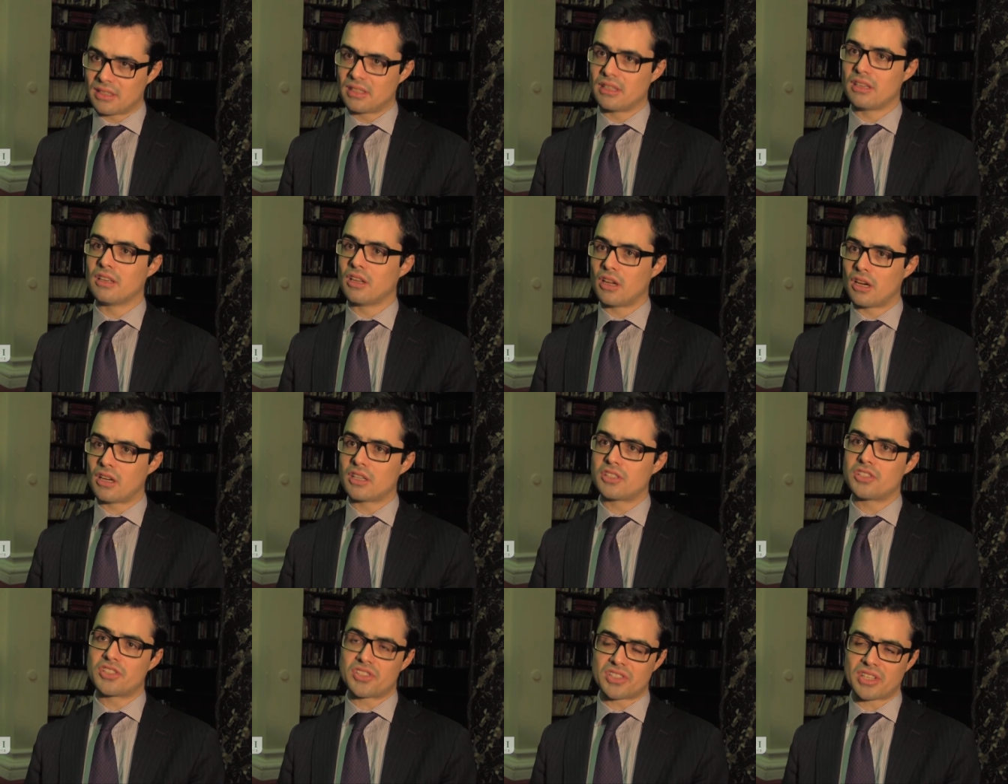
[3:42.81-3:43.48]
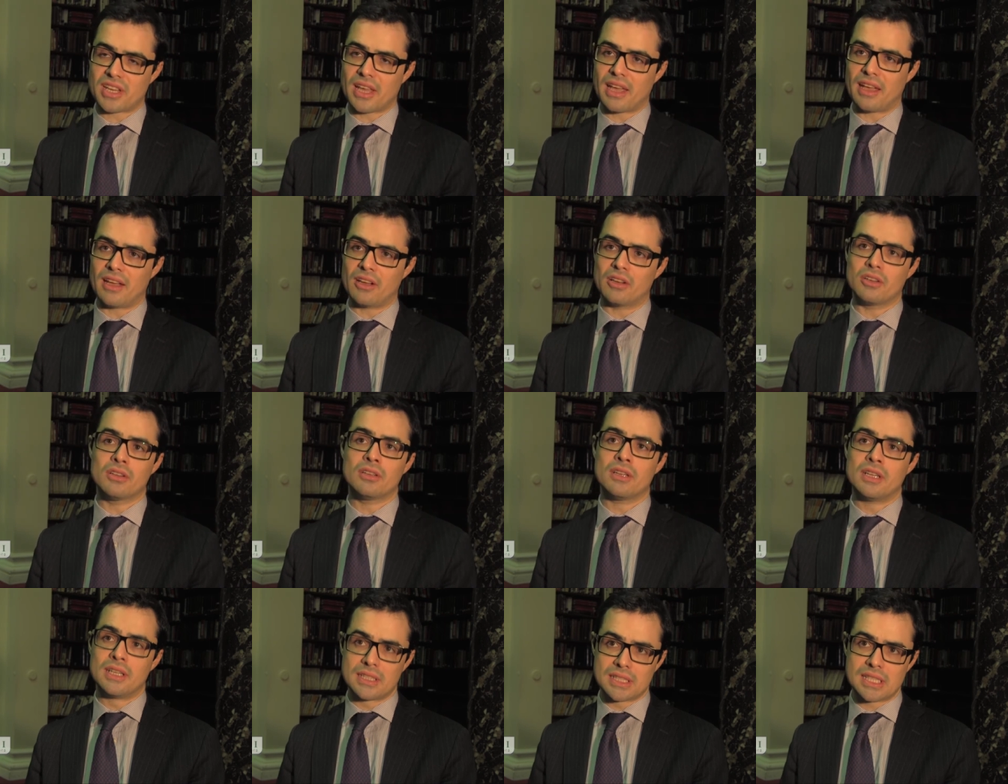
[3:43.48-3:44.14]
large scale
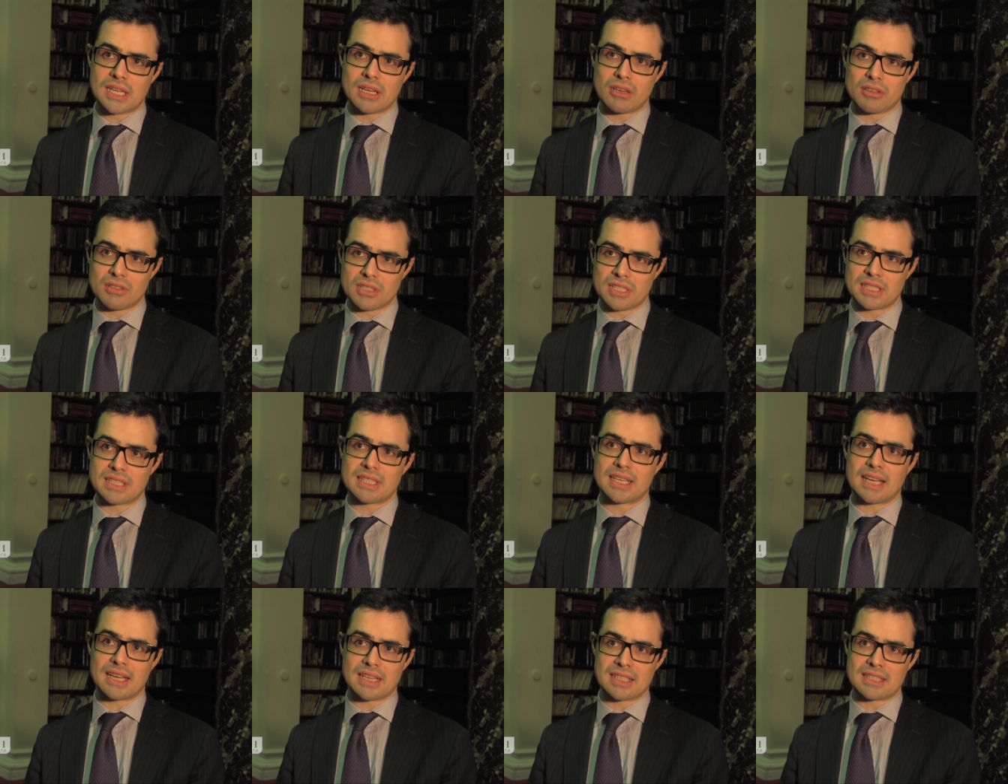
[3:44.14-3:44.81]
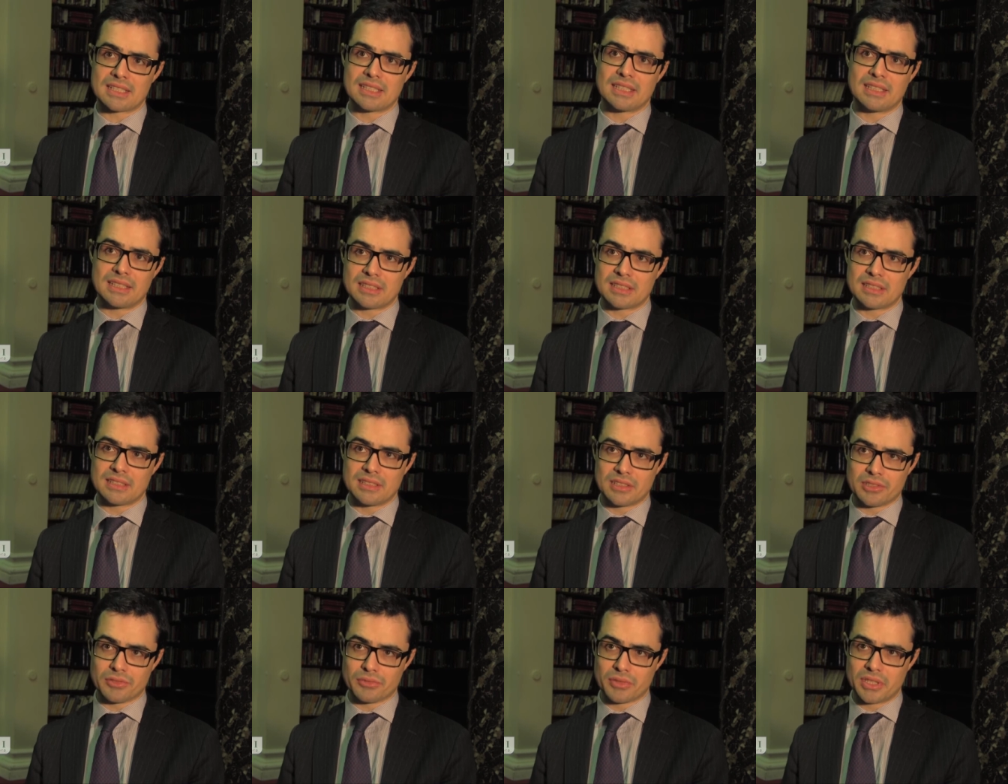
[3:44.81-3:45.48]
terrorist attacks linked to
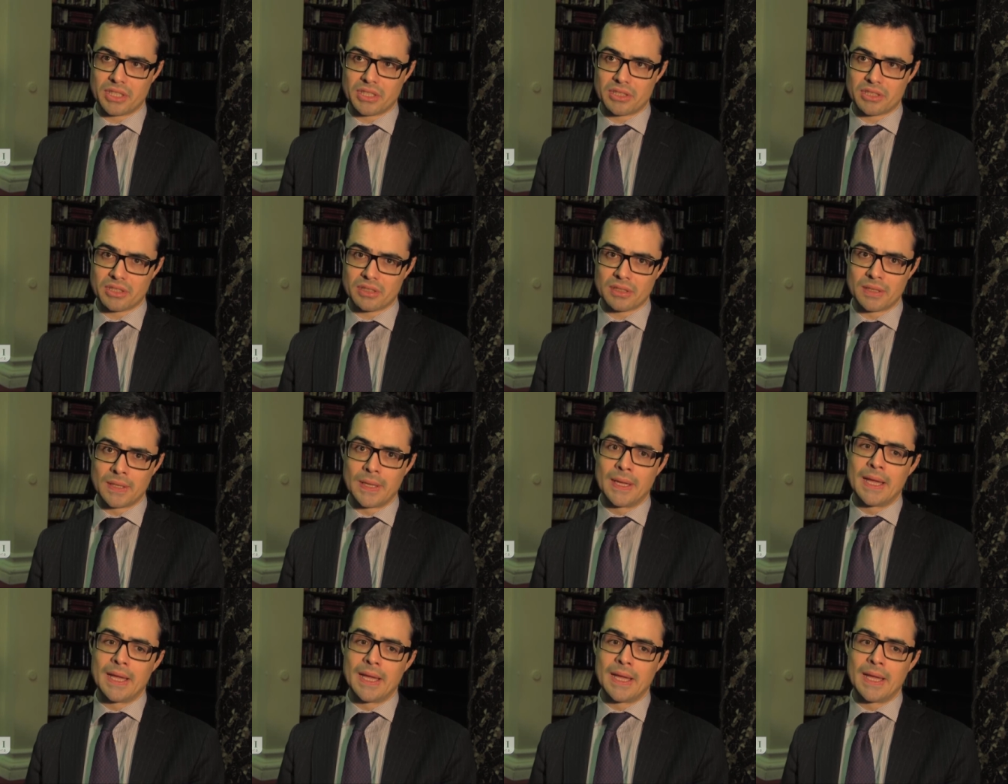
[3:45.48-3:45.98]
this region.